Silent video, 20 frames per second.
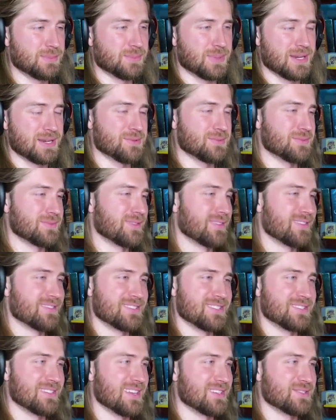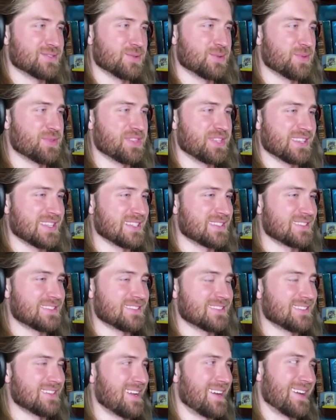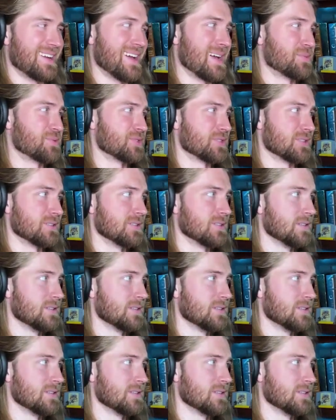but I just don't think that's an option.